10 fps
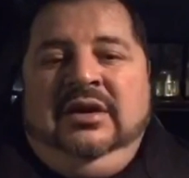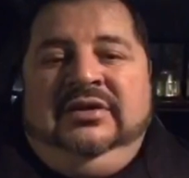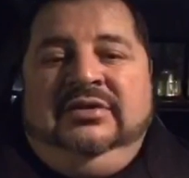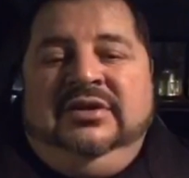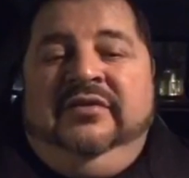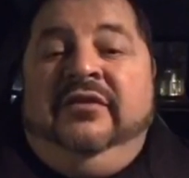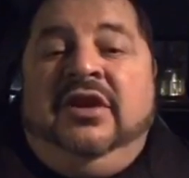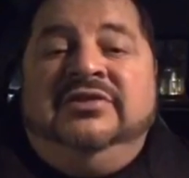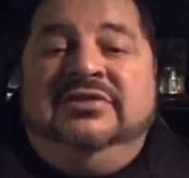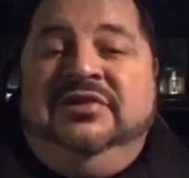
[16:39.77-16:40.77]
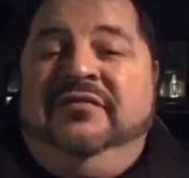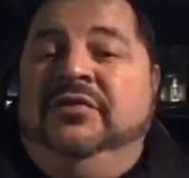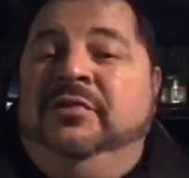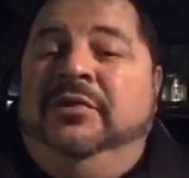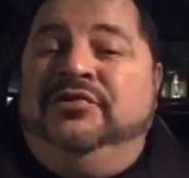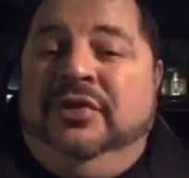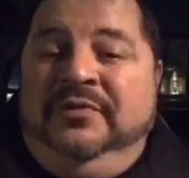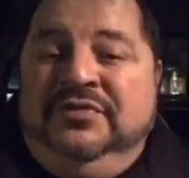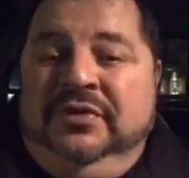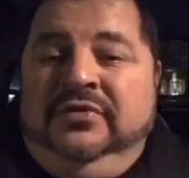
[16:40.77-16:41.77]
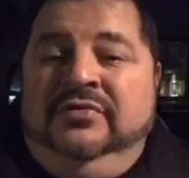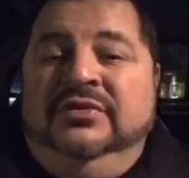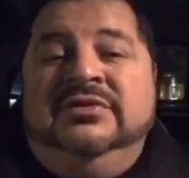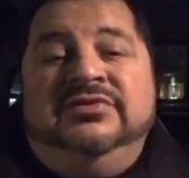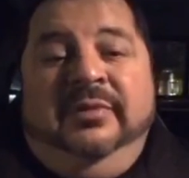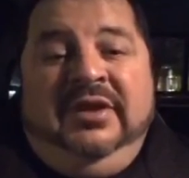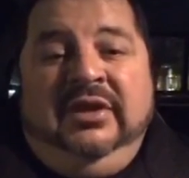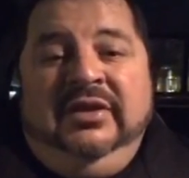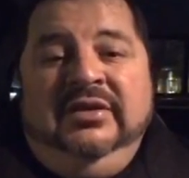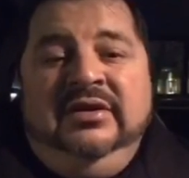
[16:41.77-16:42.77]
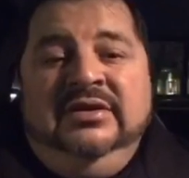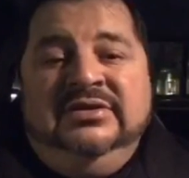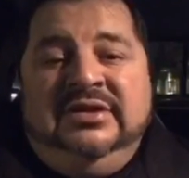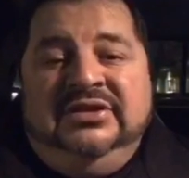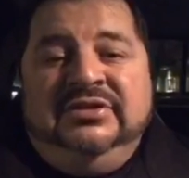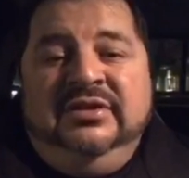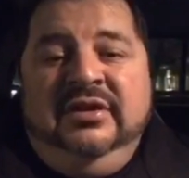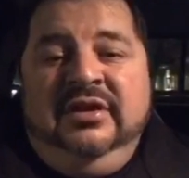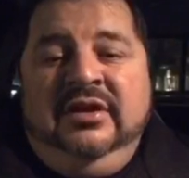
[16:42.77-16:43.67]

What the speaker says: at the Center for Conscious Living doing a drum circle, drum healing session.